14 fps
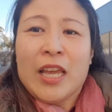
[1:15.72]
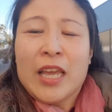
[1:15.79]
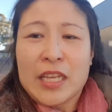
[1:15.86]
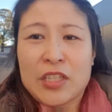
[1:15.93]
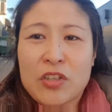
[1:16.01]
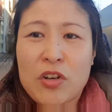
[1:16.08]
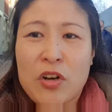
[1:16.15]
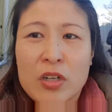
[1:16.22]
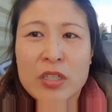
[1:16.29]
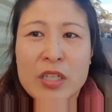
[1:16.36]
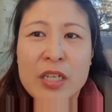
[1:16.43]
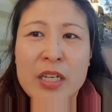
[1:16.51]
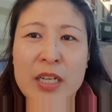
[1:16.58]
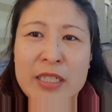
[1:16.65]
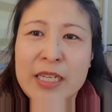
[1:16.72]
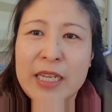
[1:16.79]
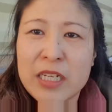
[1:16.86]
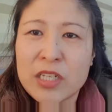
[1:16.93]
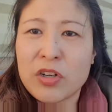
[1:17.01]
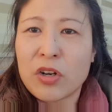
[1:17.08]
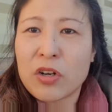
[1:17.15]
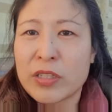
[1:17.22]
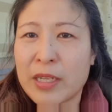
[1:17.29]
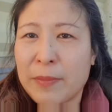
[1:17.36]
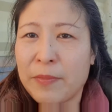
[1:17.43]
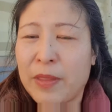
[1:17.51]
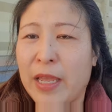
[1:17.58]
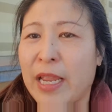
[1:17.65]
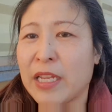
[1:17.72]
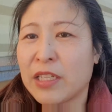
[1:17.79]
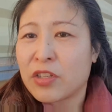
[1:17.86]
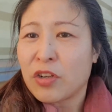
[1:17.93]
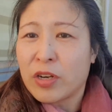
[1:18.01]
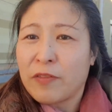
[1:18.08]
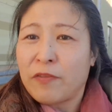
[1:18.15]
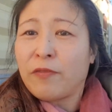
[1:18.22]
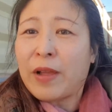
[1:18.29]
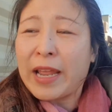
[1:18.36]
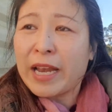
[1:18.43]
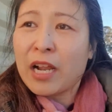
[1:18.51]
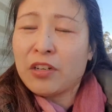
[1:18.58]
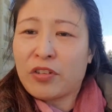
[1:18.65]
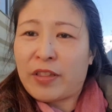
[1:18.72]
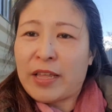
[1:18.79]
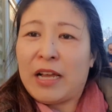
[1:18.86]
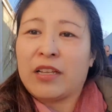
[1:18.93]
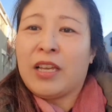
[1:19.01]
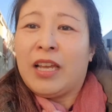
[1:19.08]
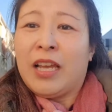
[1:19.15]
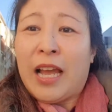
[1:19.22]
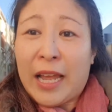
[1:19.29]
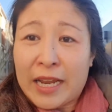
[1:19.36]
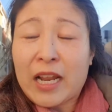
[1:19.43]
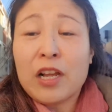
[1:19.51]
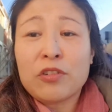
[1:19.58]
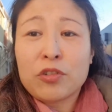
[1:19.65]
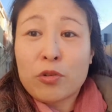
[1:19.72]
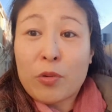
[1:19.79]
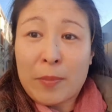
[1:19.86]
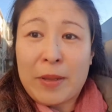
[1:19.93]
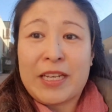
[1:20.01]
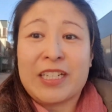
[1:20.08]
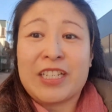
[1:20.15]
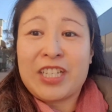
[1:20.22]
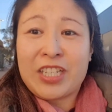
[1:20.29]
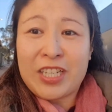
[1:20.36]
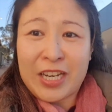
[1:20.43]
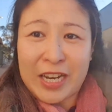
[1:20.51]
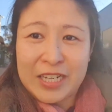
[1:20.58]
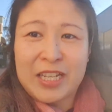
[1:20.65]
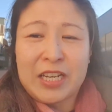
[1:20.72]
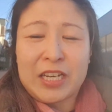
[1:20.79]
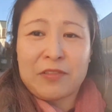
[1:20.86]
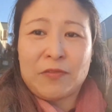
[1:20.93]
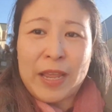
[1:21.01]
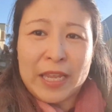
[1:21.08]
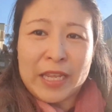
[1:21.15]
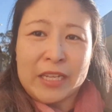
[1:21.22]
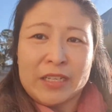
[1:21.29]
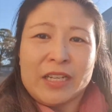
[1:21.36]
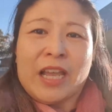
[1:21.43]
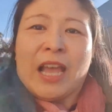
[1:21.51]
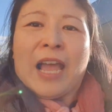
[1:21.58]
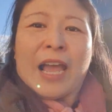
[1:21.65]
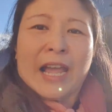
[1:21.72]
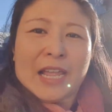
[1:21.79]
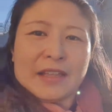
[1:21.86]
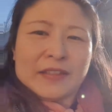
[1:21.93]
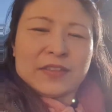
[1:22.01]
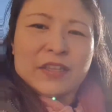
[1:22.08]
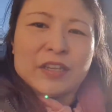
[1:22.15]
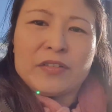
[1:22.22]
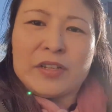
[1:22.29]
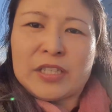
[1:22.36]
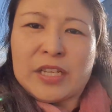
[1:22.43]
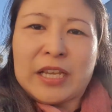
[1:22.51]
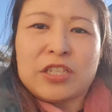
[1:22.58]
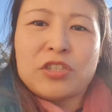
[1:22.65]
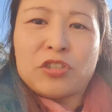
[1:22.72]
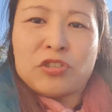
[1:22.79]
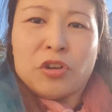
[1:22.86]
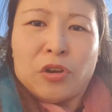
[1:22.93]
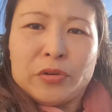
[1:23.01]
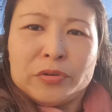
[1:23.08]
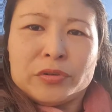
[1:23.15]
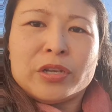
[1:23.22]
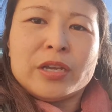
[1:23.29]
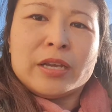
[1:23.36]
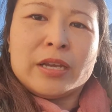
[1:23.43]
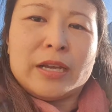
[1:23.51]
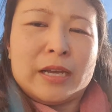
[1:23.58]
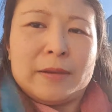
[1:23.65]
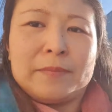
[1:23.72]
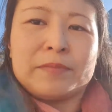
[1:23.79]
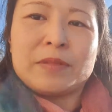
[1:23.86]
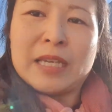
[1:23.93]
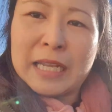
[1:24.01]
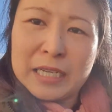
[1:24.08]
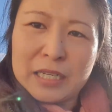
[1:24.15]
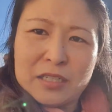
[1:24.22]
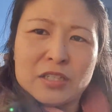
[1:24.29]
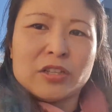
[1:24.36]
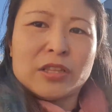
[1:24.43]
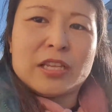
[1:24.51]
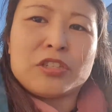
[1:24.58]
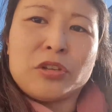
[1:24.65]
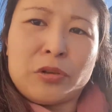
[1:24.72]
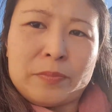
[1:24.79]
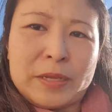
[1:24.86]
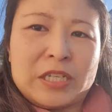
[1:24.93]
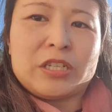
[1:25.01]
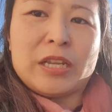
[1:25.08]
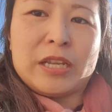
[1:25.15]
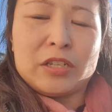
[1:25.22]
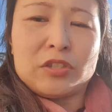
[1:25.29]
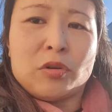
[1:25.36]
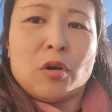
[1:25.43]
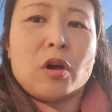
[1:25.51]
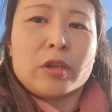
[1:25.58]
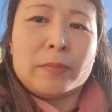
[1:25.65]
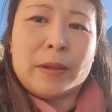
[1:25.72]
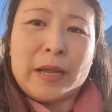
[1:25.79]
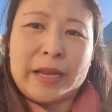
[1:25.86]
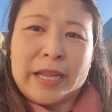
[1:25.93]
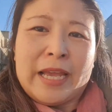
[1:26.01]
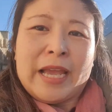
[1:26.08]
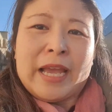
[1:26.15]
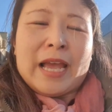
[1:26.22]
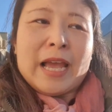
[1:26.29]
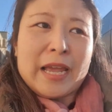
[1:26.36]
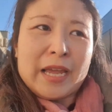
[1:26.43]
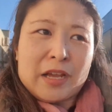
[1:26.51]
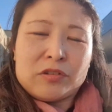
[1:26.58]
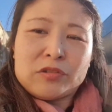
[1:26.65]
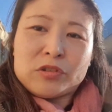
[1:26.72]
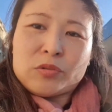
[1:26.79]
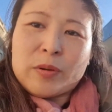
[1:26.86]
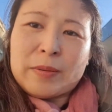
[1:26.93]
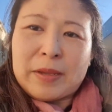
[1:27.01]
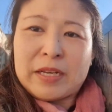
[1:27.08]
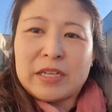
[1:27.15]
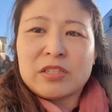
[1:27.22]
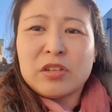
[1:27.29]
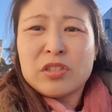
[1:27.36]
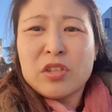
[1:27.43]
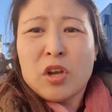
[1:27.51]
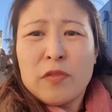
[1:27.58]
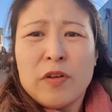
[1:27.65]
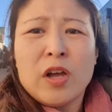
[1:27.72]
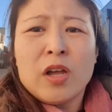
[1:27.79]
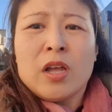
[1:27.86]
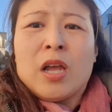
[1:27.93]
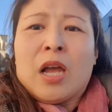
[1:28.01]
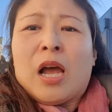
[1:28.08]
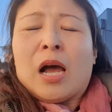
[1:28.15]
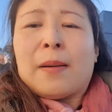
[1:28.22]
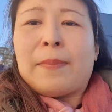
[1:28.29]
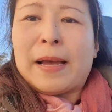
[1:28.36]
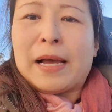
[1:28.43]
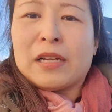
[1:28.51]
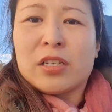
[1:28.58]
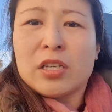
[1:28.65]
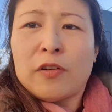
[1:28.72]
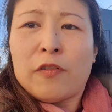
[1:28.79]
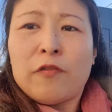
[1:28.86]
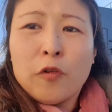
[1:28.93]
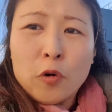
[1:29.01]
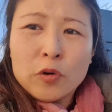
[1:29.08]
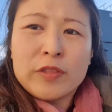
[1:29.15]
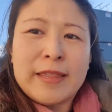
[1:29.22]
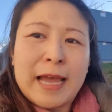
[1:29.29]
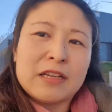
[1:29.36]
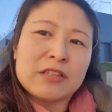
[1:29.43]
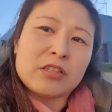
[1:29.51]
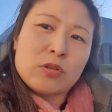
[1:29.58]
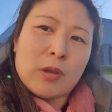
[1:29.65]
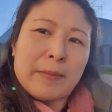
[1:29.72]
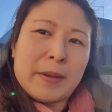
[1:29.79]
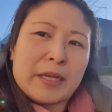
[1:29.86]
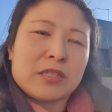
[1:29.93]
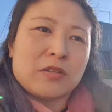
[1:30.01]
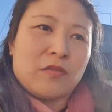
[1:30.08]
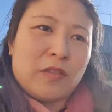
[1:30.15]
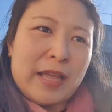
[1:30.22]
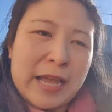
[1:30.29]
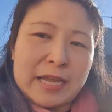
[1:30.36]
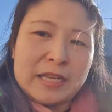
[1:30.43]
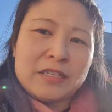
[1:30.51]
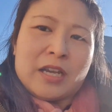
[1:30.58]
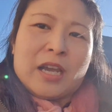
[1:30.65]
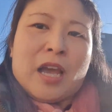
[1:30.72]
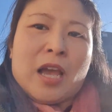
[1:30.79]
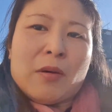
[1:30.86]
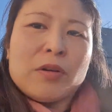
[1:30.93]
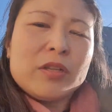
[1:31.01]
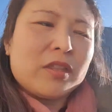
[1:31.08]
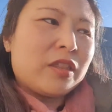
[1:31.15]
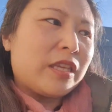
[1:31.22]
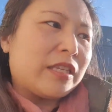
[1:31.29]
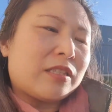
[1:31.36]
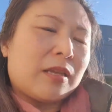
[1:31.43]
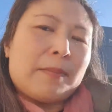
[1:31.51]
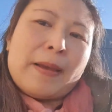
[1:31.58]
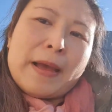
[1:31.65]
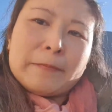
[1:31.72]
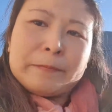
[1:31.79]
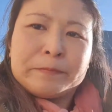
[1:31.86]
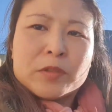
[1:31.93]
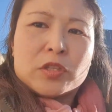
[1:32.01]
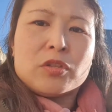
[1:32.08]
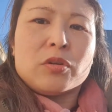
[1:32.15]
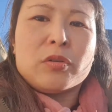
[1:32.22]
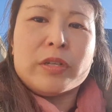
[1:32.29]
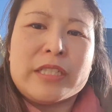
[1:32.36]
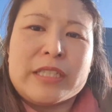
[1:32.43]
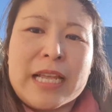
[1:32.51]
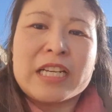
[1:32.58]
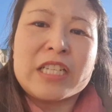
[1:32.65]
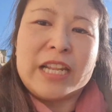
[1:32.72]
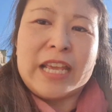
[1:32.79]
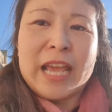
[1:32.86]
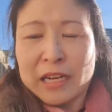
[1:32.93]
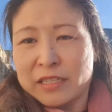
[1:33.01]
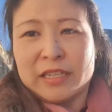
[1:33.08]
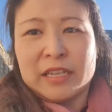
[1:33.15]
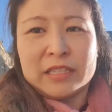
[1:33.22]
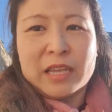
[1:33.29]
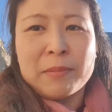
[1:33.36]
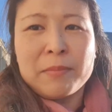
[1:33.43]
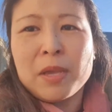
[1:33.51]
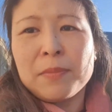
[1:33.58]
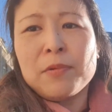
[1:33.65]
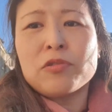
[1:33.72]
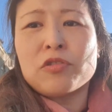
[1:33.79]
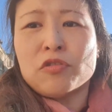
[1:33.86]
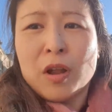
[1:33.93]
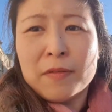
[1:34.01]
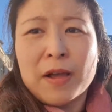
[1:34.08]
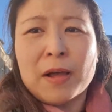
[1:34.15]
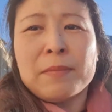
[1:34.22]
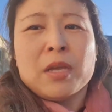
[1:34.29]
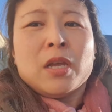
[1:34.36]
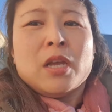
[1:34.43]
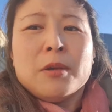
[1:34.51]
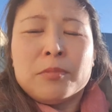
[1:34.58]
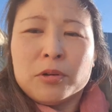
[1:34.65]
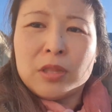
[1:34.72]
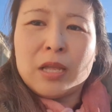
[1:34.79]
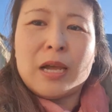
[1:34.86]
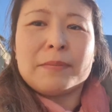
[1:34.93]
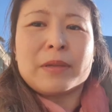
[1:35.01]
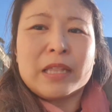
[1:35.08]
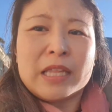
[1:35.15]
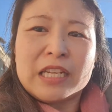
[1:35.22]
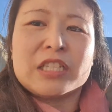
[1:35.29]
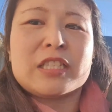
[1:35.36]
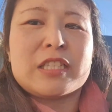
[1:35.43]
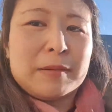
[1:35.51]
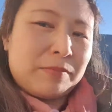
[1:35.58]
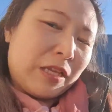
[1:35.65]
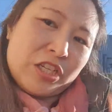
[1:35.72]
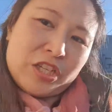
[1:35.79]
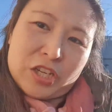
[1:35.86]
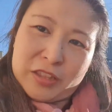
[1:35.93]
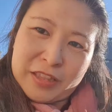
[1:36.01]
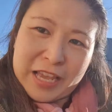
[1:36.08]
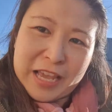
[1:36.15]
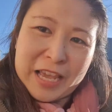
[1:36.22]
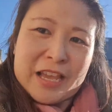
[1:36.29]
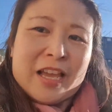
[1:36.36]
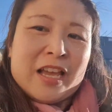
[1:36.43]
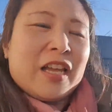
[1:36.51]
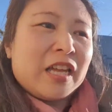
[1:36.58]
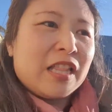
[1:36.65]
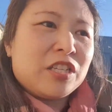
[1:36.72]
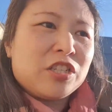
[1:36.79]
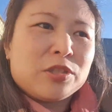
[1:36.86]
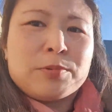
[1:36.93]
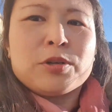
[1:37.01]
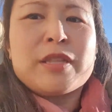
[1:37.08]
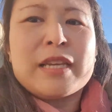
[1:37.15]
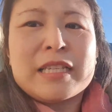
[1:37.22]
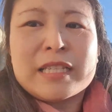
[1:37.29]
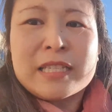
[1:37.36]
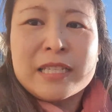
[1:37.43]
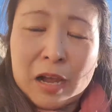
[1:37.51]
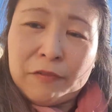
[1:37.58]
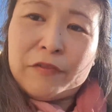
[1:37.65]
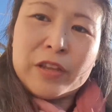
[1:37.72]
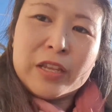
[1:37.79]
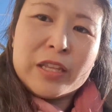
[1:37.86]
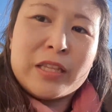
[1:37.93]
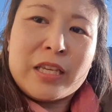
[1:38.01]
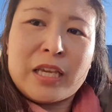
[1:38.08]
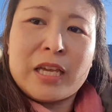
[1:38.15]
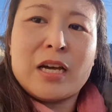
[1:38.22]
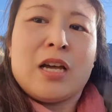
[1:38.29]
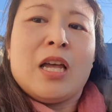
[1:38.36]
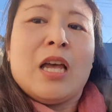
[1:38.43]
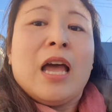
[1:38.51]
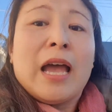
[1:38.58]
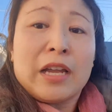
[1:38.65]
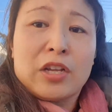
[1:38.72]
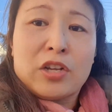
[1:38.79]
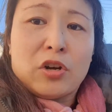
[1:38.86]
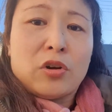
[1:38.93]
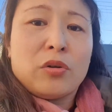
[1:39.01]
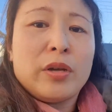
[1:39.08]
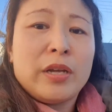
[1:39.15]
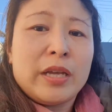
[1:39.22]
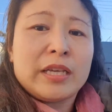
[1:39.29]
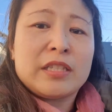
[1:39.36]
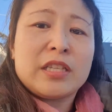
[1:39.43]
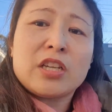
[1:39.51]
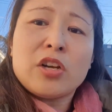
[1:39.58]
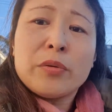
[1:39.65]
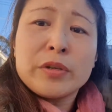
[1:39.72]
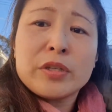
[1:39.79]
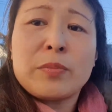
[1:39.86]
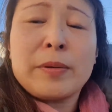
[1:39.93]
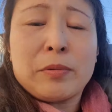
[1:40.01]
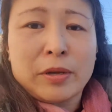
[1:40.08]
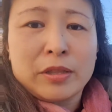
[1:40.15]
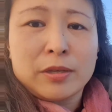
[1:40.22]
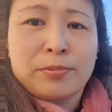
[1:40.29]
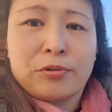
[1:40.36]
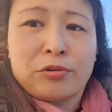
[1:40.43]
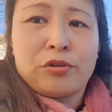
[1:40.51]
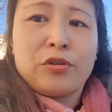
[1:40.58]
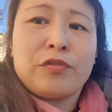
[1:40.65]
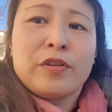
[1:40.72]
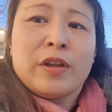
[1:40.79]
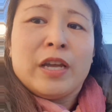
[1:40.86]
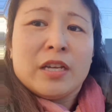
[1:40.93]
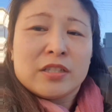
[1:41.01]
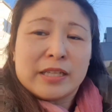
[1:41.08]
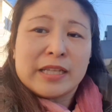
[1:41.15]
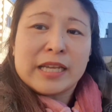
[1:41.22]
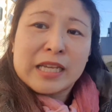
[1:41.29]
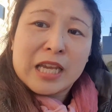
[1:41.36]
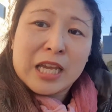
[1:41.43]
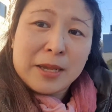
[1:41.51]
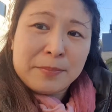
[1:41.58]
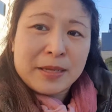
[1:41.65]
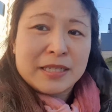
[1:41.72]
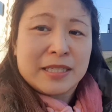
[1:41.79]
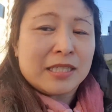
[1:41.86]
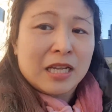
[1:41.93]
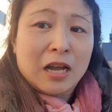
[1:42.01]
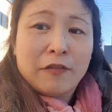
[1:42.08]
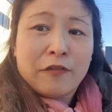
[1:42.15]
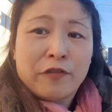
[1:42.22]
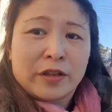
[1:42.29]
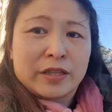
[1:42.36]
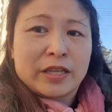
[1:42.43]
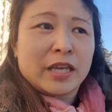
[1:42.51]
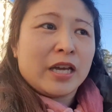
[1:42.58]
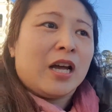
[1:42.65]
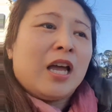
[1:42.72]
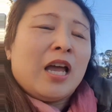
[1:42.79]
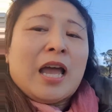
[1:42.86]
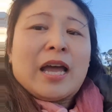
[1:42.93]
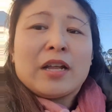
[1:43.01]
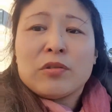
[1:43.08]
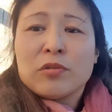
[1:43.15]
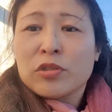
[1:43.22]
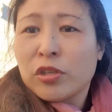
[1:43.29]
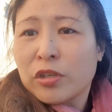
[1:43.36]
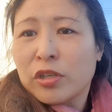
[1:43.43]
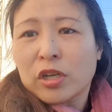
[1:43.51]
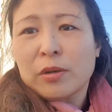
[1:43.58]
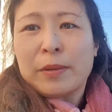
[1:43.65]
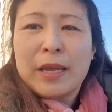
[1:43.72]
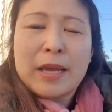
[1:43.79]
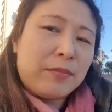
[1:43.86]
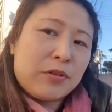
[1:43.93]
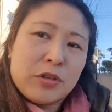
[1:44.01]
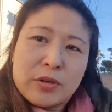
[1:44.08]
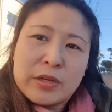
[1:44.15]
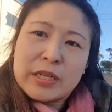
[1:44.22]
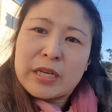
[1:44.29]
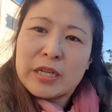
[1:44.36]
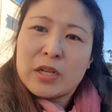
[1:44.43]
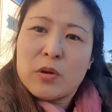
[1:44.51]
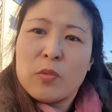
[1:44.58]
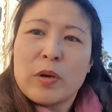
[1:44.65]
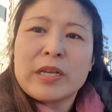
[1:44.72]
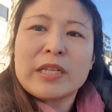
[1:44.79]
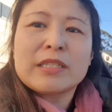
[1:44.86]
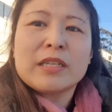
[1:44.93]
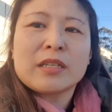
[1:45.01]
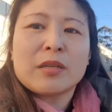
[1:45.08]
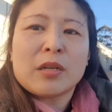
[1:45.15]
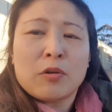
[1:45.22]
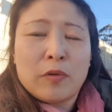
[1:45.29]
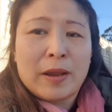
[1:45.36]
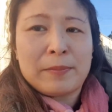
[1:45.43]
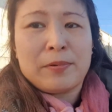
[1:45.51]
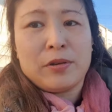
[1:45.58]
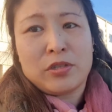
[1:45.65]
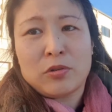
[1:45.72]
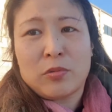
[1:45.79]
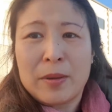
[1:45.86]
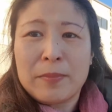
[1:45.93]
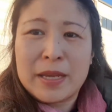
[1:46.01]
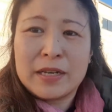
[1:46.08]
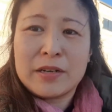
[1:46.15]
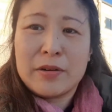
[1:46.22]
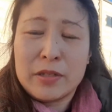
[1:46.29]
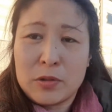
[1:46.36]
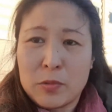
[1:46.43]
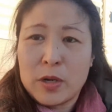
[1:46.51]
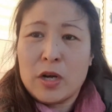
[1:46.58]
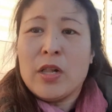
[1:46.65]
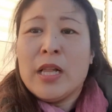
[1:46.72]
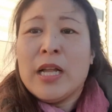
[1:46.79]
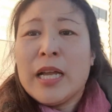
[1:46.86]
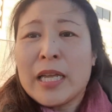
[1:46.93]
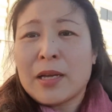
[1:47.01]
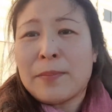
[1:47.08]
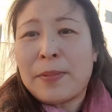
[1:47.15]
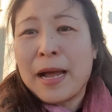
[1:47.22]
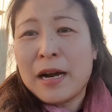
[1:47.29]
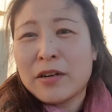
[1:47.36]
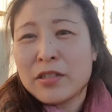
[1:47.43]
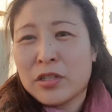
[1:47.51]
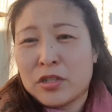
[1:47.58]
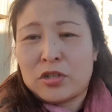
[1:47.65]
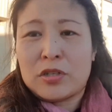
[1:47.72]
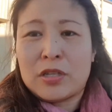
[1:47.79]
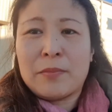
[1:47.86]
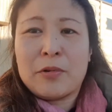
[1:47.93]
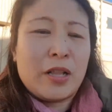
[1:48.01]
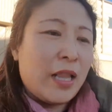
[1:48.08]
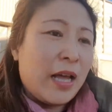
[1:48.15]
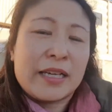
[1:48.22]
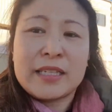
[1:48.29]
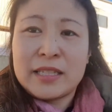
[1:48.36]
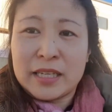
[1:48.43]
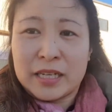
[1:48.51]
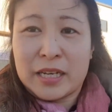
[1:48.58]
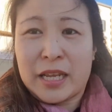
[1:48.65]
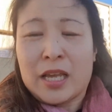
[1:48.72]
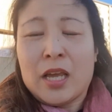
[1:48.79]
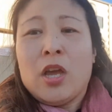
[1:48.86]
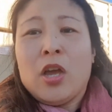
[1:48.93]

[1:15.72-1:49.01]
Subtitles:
It's got a tenant Norris up there. It's got a 800 square meter shed that is vacant, and then there is a stone tenant, so there's stone bench tenants who are occupying 800 square meters. So it's over about 4,000 square meters of land. And one of the things about storage is actually access. Can people drive up, pull up? Can they just dump their shit there? Can they just put their stuff in here and go? Is it going to be weatherproof so they can keep their stuff in here? And also you've got to be able to look at it and go, what is it rate per square meter as well, in comparison to somewhere like Sydney,